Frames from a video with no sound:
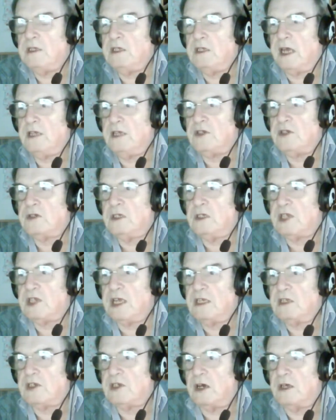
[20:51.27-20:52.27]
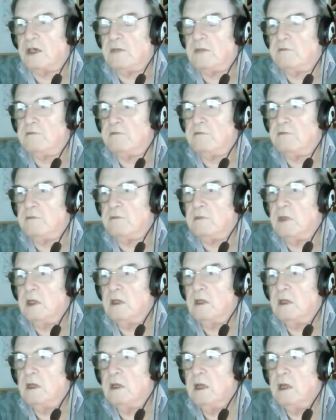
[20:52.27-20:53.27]
Yeah, it's going to take time,
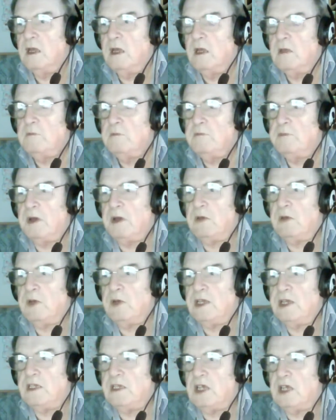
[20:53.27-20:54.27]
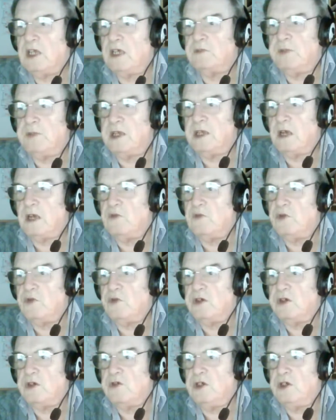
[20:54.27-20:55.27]
but when it does become
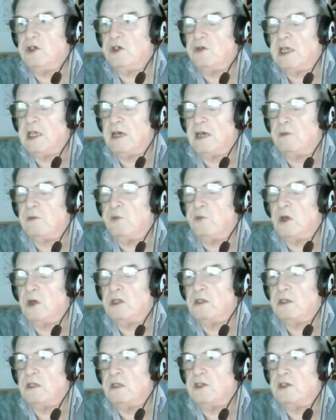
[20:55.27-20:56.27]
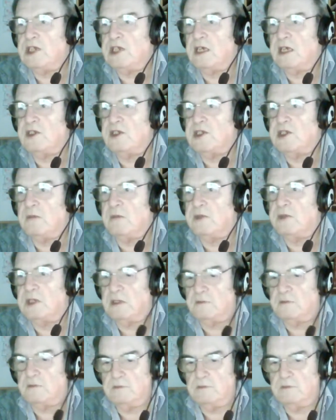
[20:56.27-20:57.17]
loyal, you only have 1 set of subs